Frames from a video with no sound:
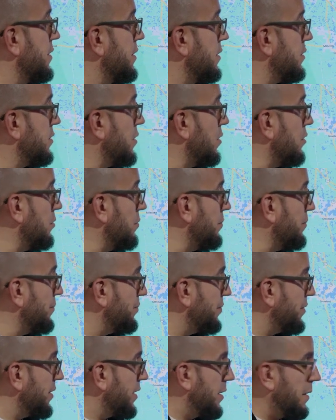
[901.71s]
So
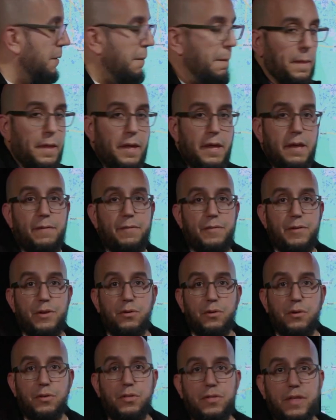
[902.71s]
if
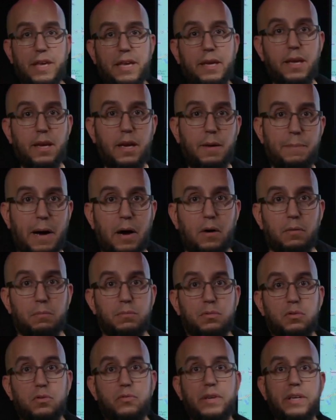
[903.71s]
you're thinking about
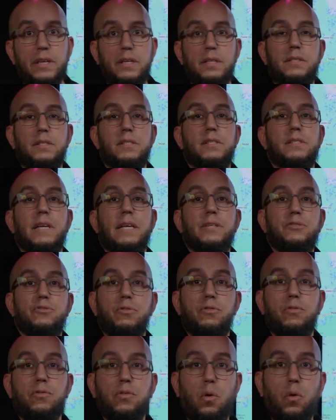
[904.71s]
moving to Central
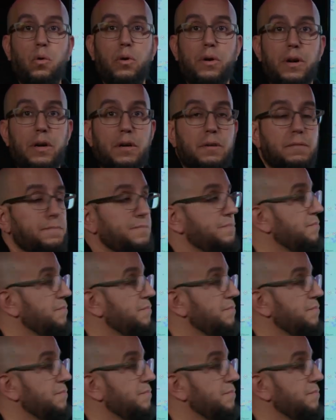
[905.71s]
Florida,